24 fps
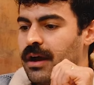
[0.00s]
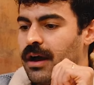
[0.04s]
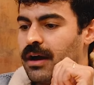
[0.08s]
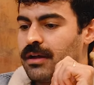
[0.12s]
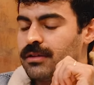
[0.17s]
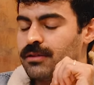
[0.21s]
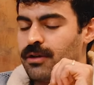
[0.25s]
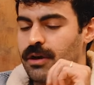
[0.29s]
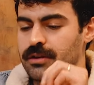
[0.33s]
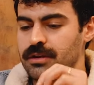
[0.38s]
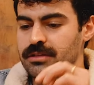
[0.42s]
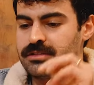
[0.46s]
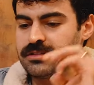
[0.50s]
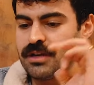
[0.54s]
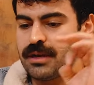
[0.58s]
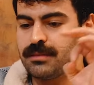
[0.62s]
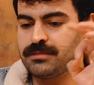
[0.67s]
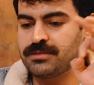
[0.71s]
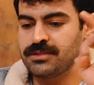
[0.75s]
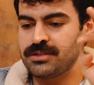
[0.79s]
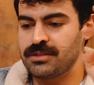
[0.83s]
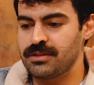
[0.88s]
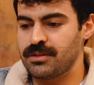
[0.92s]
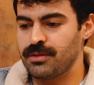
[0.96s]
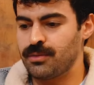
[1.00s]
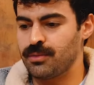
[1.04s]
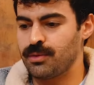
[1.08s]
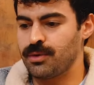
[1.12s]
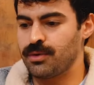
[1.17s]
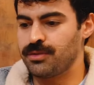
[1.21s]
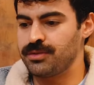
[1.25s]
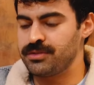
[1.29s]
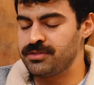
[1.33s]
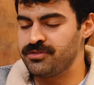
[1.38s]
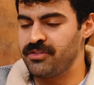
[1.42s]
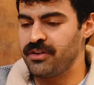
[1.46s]
a lot of times the
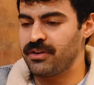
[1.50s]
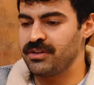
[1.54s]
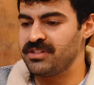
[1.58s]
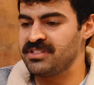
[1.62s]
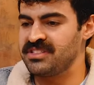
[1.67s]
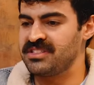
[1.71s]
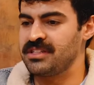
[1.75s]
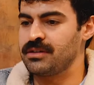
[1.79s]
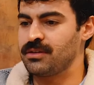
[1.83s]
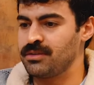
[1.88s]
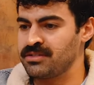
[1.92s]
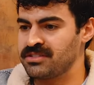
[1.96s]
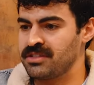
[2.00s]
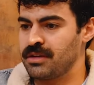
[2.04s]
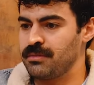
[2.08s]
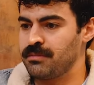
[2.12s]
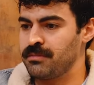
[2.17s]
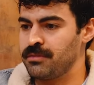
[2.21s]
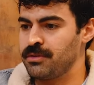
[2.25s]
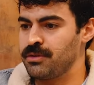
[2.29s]
world is very zero sum.